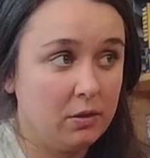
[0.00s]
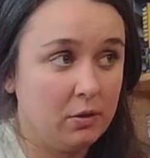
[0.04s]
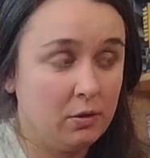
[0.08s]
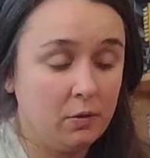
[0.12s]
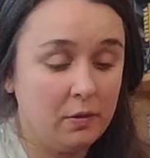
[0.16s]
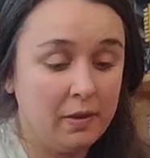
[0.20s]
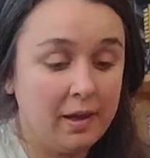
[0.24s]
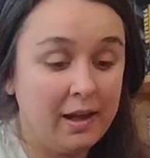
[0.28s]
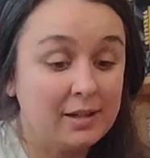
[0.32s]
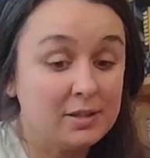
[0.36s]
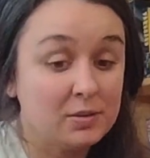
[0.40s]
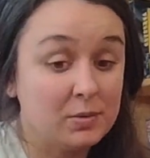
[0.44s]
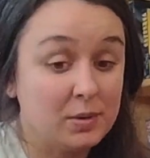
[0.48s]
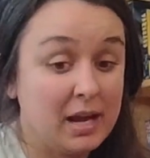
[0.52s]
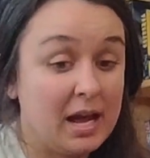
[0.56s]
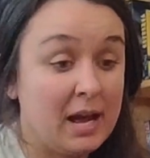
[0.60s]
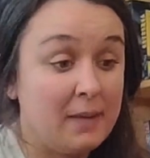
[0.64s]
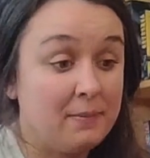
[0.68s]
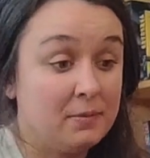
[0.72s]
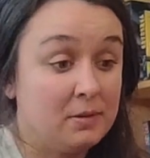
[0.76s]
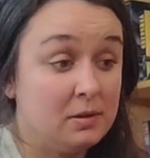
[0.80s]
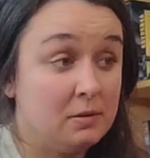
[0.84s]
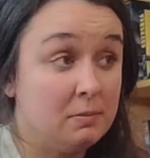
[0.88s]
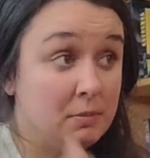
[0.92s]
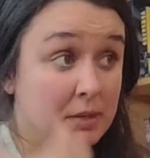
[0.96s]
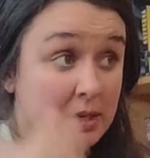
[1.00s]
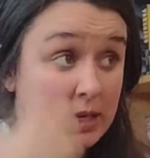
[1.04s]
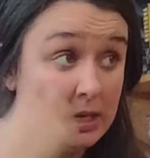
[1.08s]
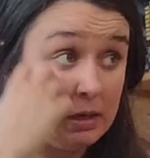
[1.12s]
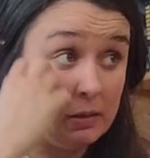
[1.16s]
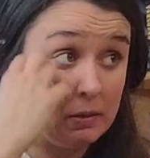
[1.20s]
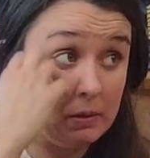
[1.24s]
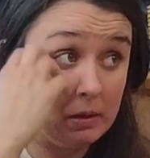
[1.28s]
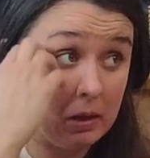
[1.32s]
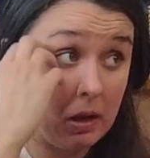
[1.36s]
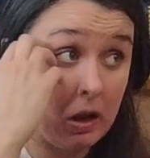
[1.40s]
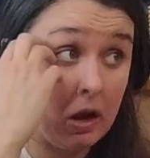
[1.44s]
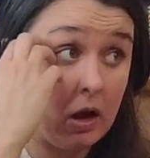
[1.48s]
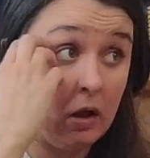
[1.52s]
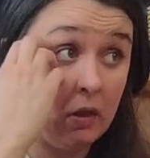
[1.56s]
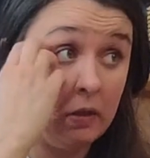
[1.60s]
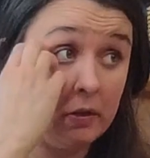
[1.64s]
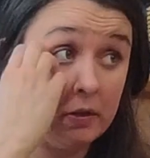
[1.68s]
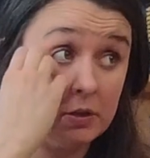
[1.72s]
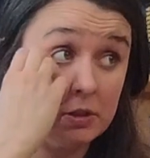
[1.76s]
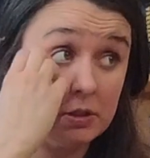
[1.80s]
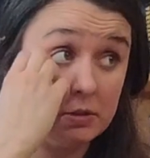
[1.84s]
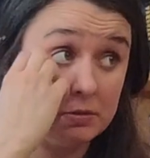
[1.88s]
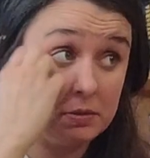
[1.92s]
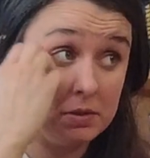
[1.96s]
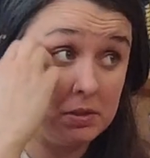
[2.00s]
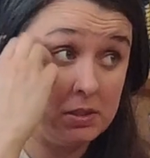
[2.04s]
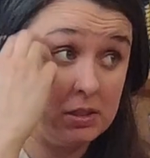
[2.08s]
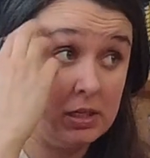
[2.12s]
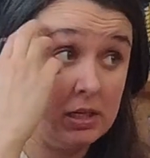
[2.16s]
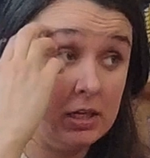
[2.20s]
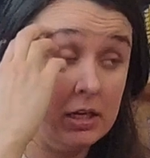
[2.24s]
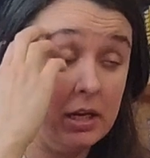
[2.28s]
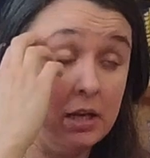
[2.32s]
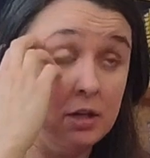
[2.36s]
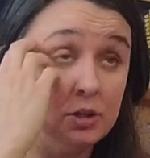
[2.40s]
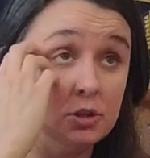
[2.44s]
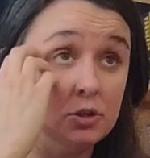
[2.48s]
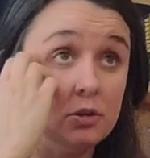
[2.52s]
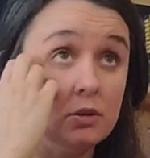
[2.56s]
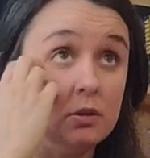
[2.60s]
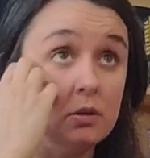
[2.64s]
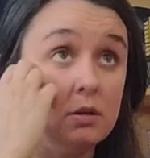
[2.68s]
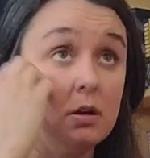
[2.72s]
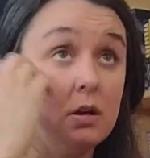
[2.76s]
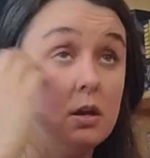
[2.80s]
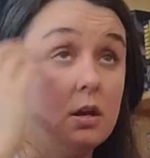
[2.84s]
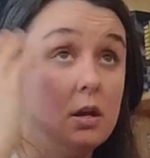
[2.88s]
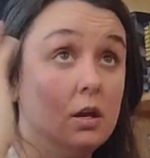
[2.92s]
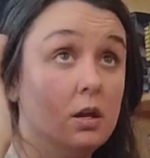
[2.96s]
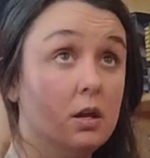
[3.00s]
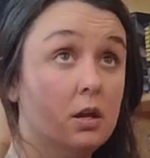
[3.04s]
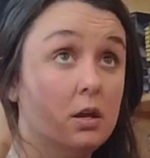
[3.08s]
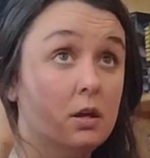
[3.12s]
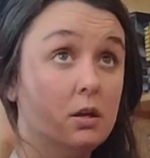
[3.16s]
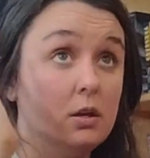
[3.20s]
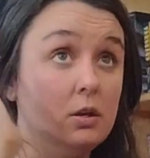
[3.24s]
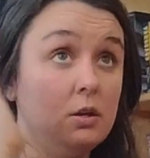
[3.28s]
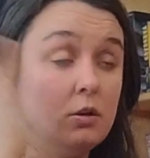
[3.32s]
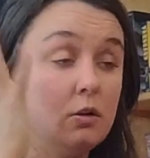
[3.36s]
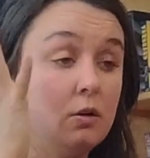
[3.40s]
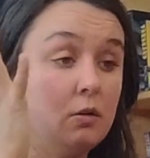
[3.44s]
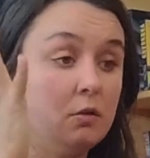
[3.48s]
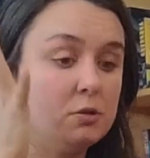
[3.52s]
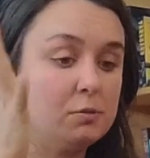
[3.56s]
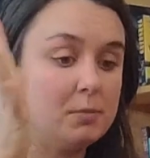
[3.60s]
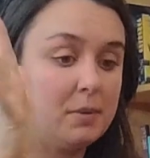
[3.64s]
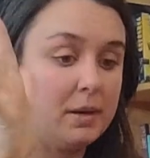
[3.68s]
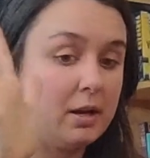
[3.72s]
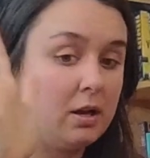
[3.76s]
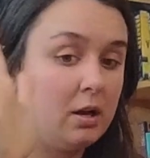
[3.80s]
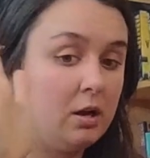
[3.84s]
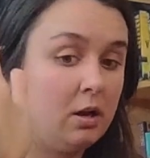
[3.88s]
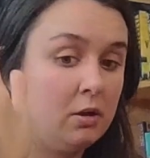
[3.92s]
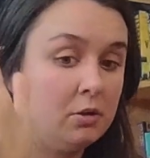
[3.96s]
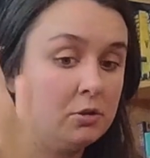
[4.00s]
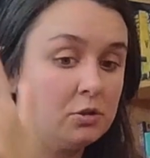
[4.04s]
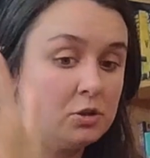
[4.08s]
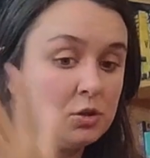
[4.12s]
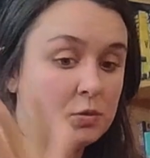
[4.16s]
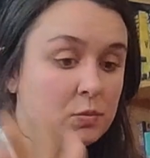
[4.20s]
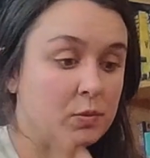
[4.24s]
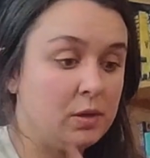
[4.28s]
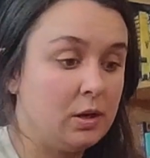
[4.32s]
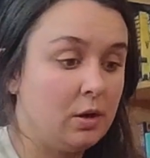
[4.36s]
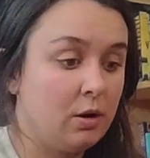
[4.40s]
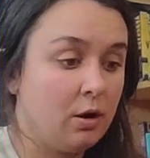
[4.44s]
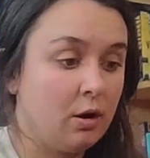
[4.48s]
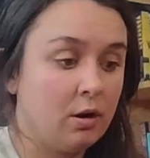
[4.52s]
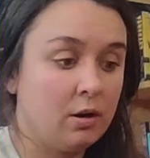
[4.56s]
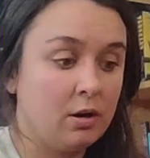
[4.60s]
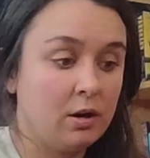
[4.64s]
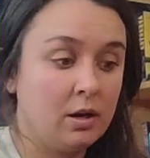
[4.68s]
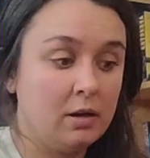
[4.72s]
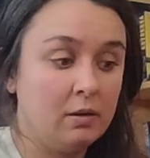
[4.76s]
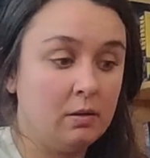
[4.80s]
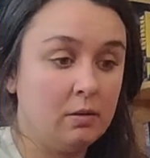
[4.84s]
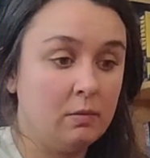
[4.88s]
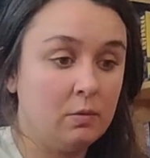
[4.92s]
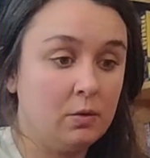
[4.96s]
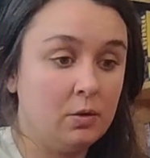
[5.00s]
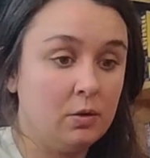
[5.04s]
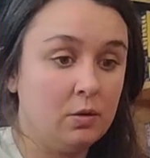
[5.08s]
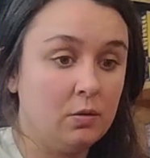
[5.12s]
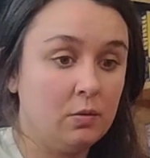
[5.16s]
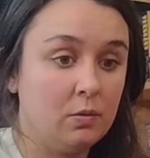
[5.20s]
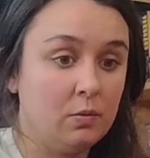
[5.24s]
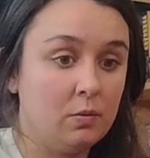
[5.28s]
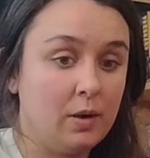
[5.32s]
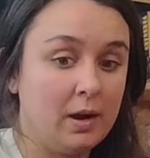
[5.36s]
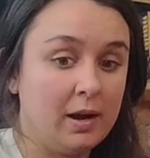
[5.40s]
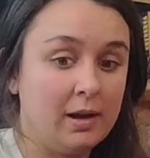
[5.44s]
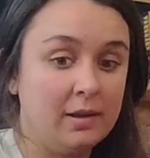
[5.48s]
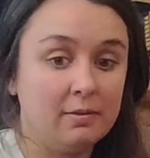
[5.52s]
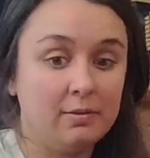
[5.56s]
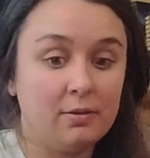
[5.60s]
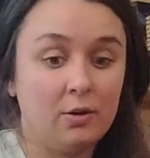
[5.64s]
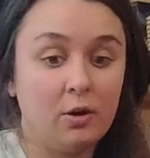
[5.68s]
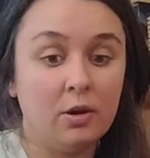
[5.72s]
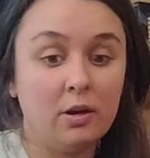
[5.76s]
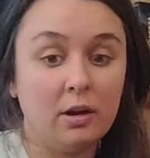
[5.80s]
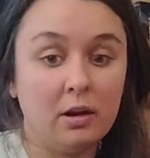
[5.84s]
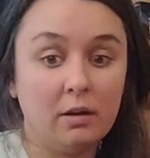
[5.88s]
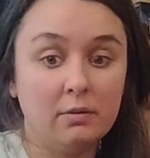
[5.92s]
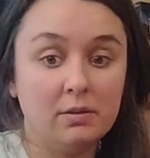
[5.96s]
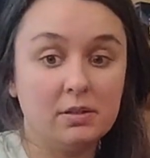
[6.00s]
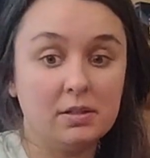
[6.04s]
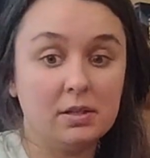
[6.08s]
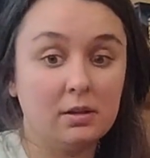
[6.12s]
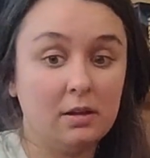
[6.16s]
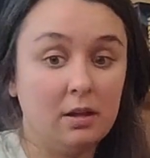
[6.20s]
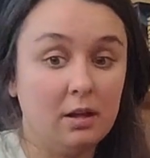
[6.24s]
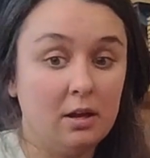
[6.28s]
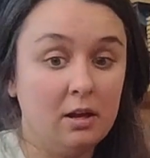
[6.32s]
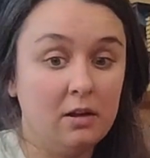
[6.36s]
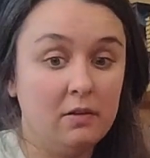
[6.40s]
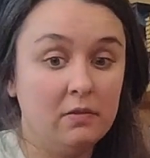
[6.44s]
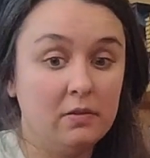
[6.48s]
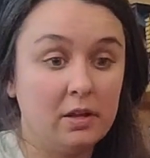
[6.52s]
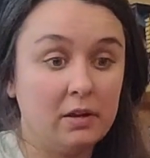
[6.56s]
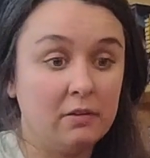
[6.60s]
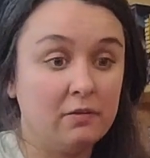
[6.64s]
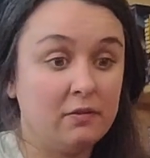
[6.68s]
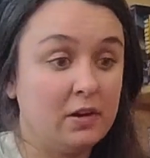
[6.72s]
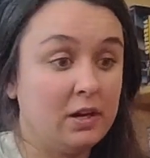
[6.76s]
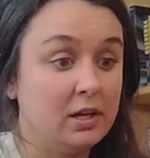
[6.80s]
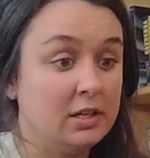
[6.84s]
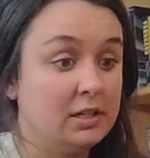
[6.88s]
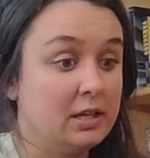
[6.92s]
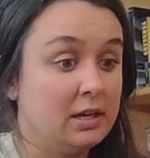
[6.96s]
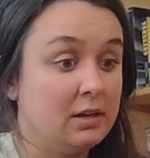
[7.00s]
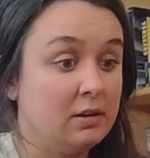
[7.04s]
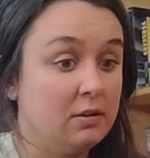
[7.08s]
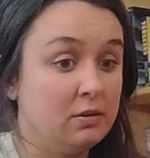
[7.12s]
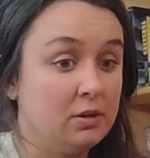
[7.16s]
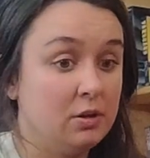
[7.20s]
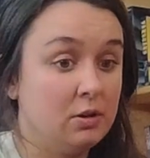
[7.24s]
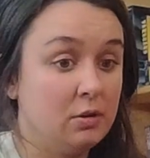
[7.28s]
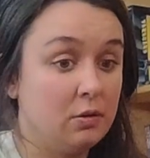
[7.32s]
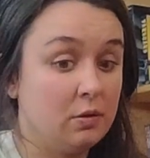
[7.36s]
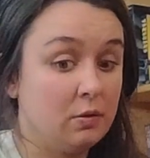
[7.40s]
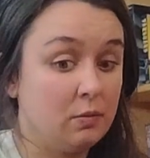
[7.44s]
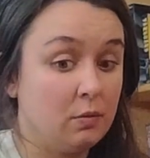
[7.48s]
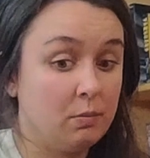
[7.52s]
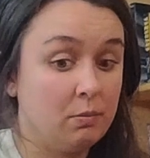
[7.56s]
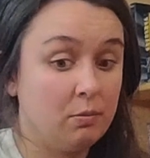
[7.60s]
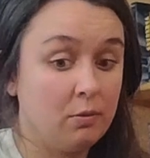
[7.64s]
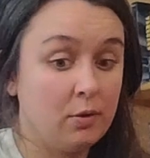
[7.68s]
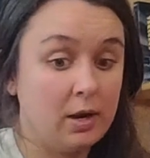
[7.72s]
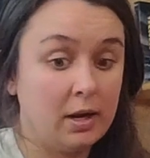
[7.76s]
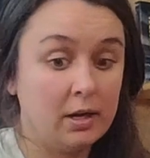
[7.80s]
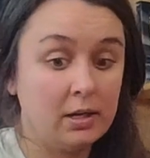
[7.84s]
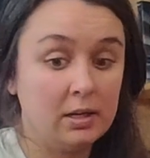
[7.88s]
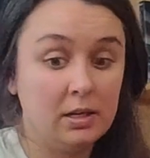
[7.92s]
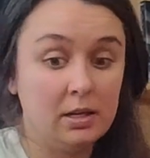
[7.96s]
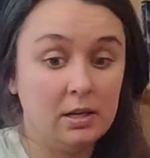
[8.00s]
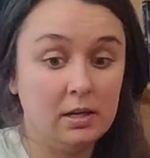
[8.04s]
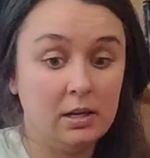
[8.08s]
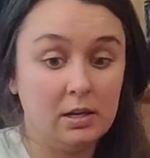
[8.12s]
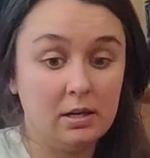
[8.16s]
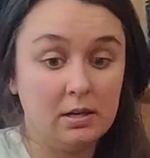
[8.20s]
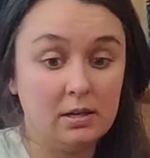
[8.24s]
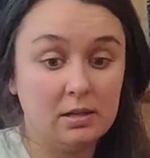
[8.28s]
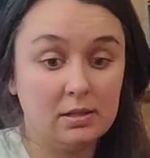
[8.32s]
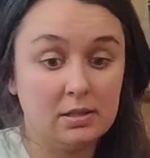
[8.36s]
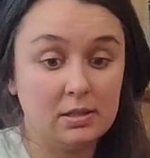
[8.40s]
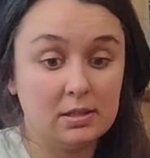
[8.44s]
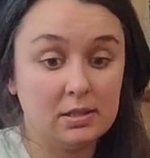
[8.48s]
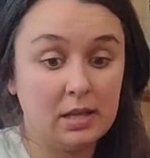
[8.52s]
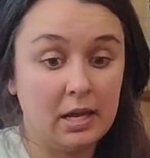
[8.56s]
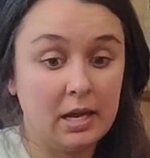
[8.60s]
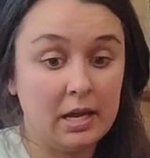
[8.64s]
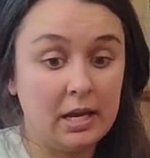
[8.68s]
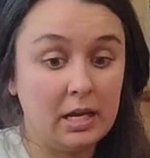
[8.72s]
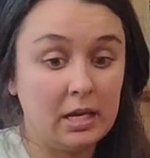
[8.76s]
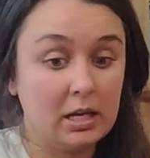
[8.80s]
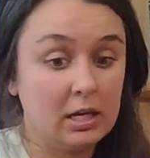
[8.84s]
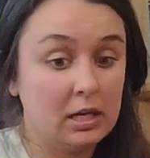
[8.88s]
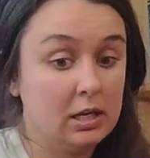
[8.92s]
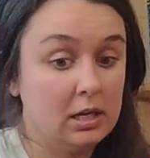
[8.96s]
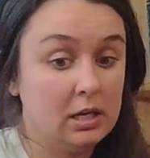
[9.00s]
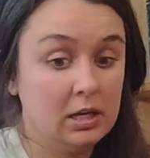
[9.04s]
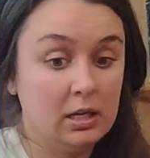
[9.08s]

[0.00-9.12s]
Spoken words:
You know, that's what happened to me in college. I was a teenager, you know, it was my college sweetheart, and, you know, I thought I was in love, and I find out, you know, that we're pregnant, and it's like,